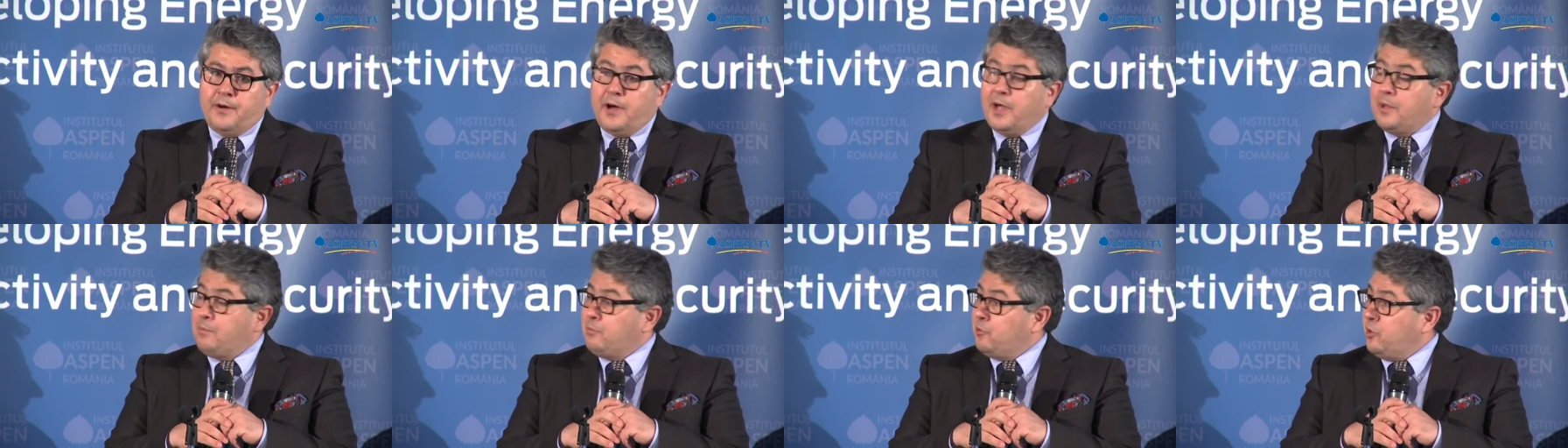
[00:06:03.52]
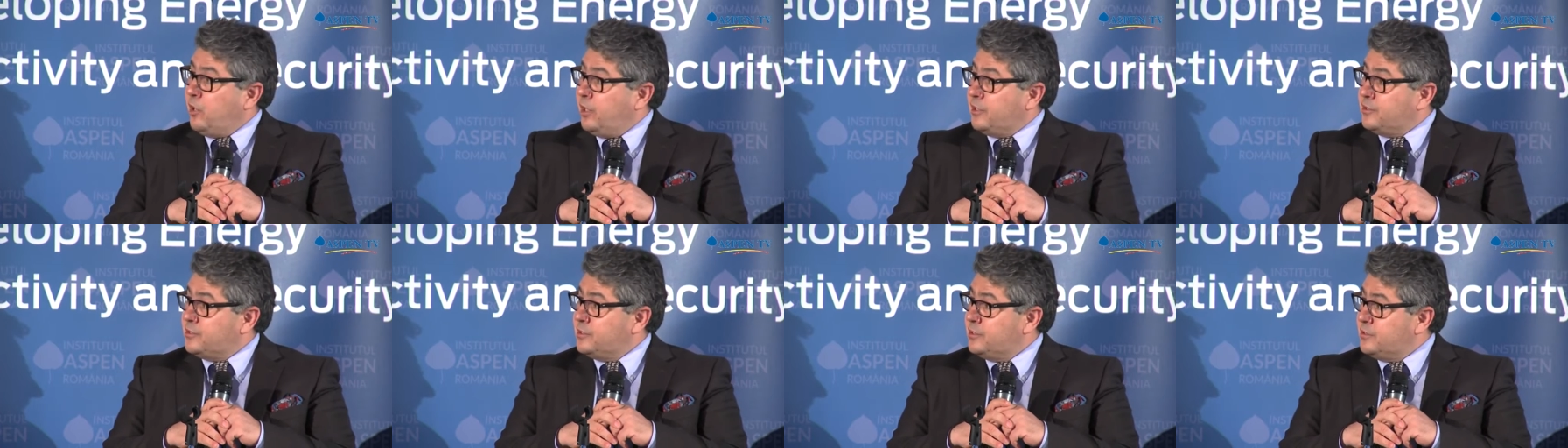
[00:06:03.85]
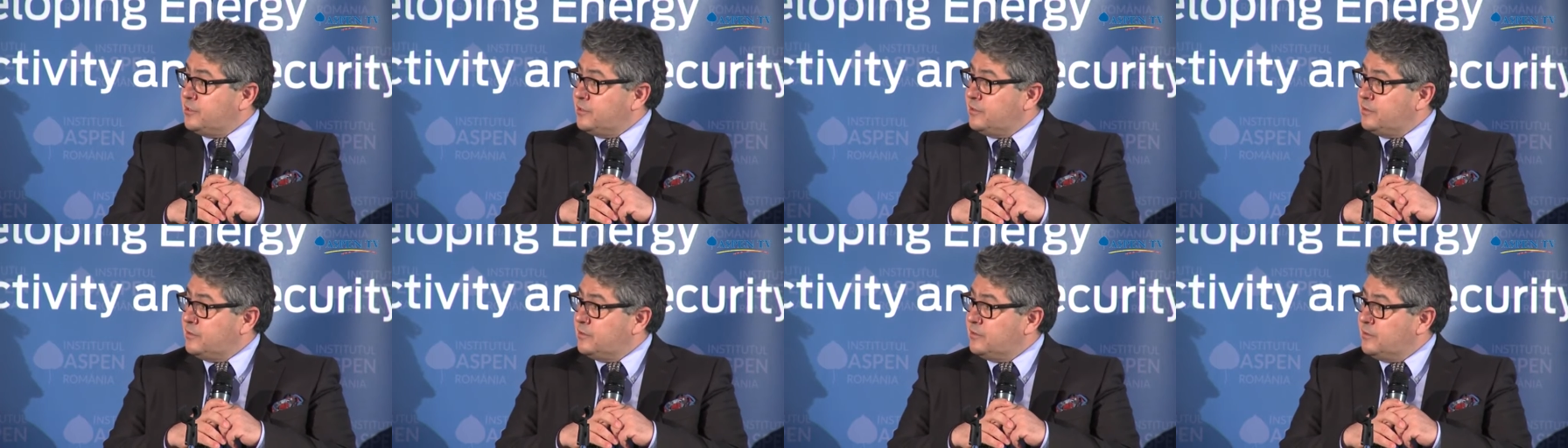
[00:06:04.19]
high
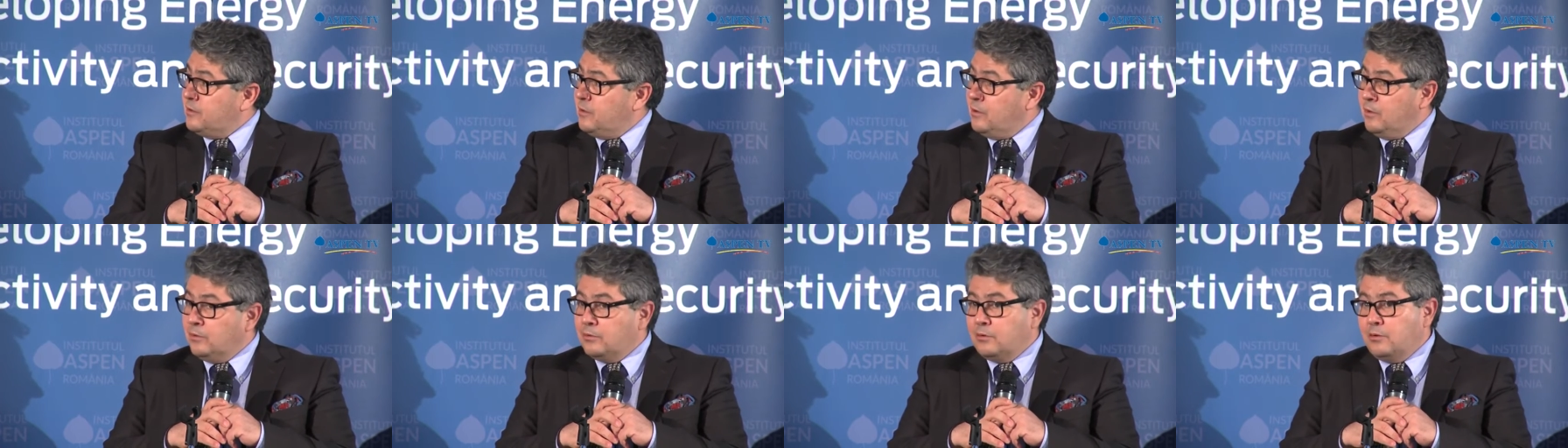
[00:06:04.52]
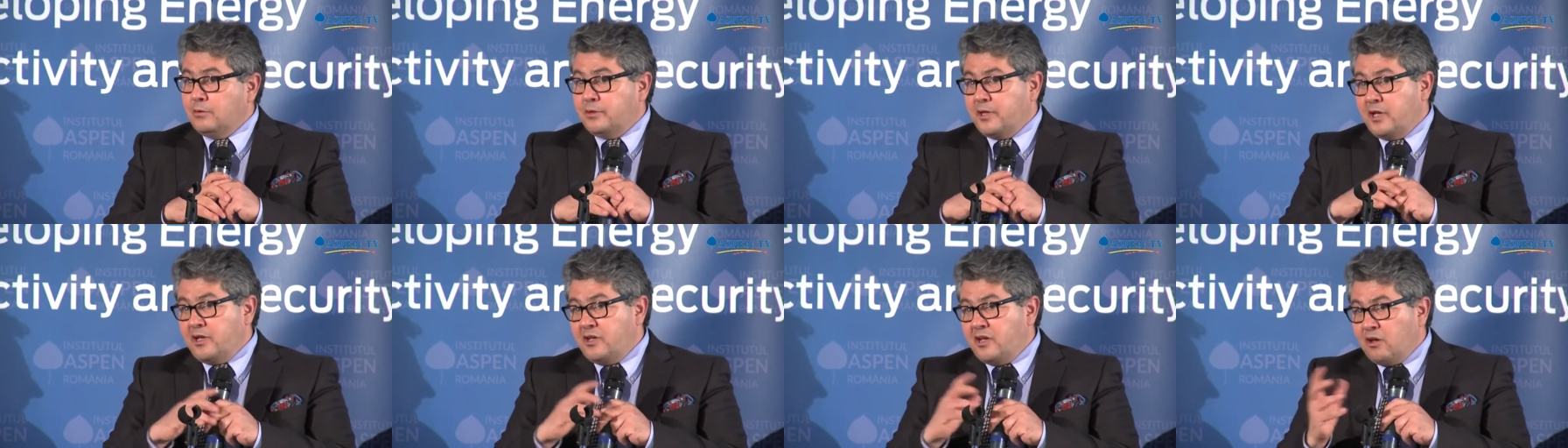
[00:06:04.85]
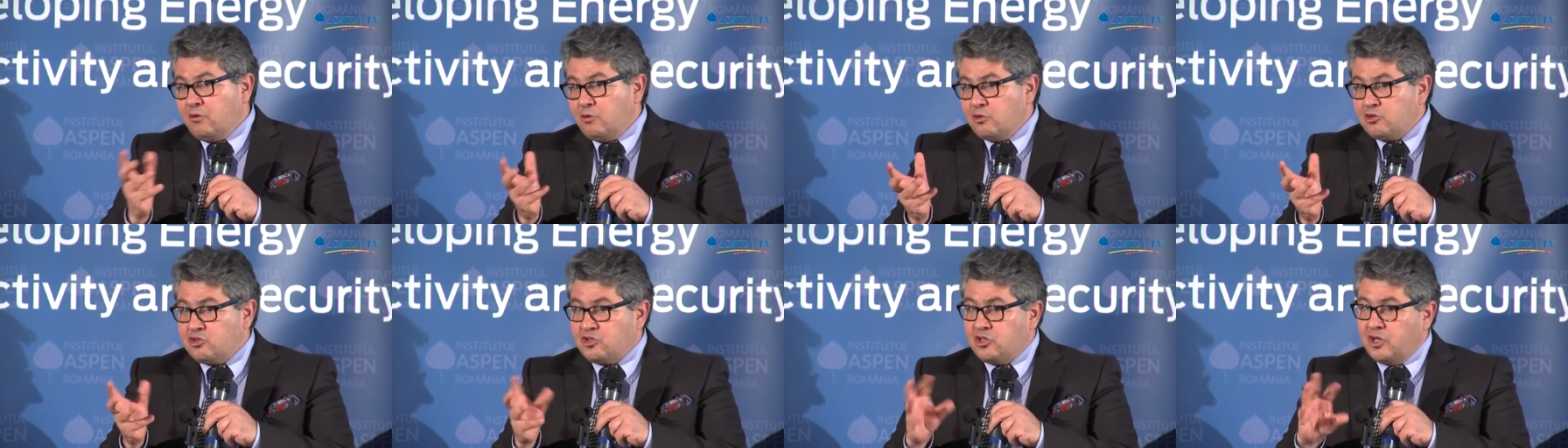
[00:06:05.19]
prices, although they
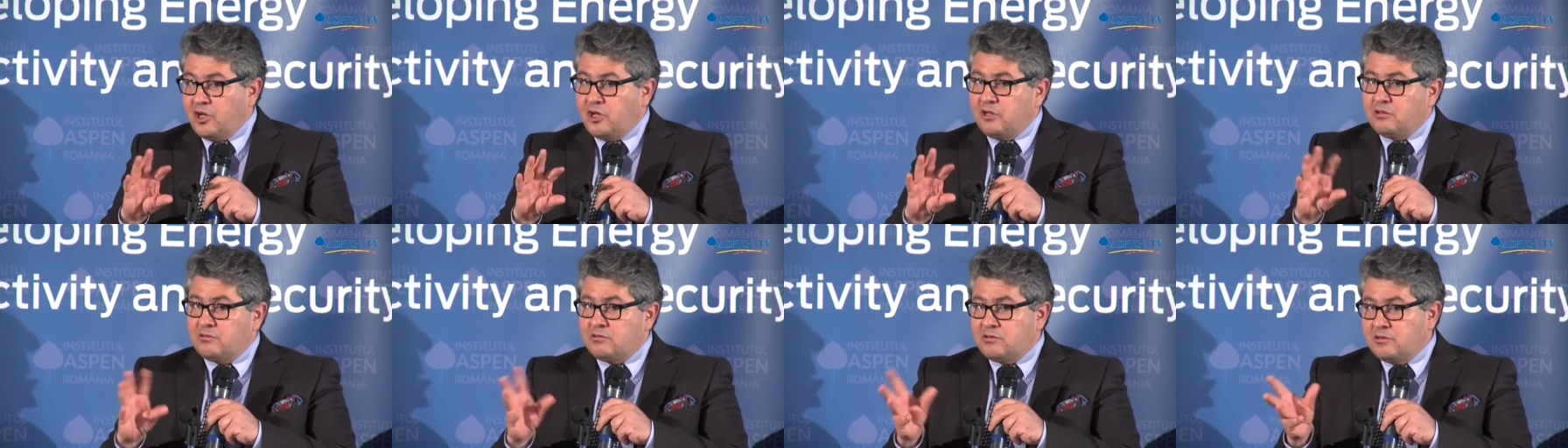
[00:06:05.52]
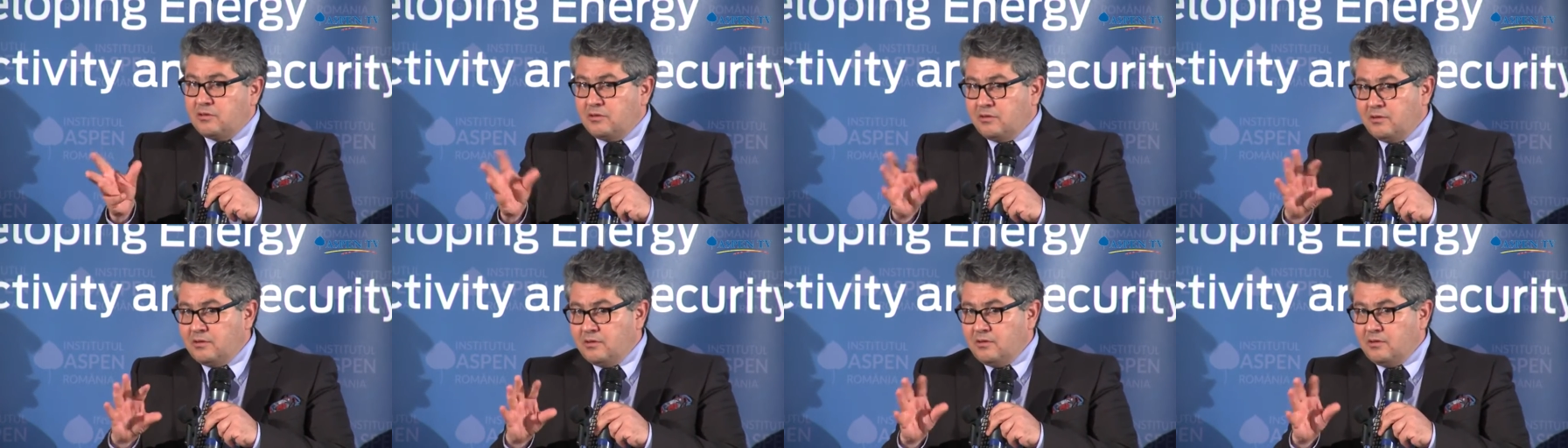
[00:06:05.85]
negotiate,